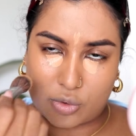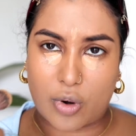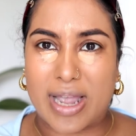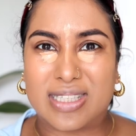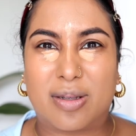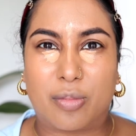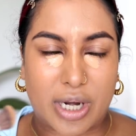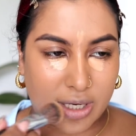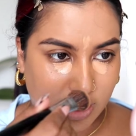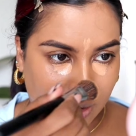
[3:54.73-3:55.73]
or add some
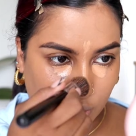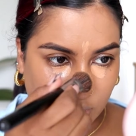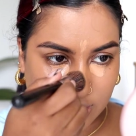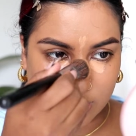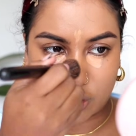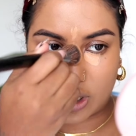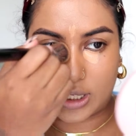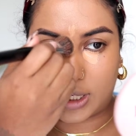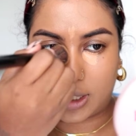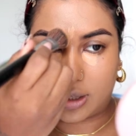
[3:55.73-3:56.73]
brightness so it doesn't
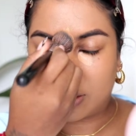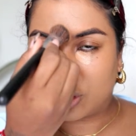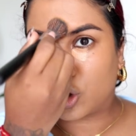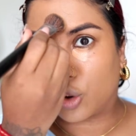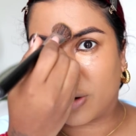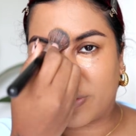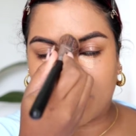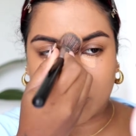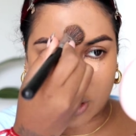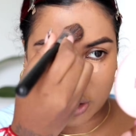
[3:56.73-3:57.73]
really show your
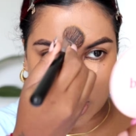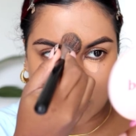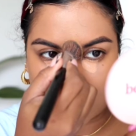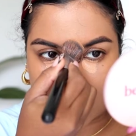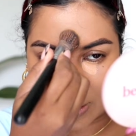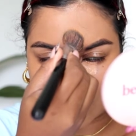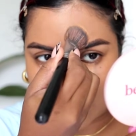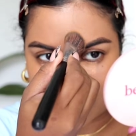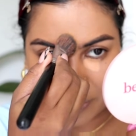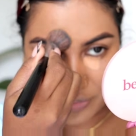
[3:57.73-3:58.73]
5 o'clock shadow, you know what I'm
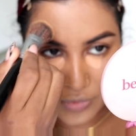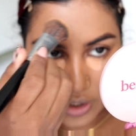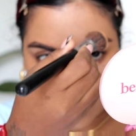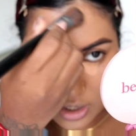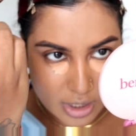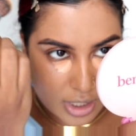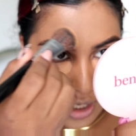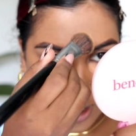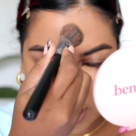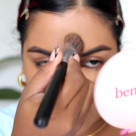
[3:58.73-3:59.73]
saying?
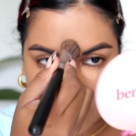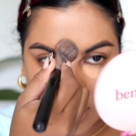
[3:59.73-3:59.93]
And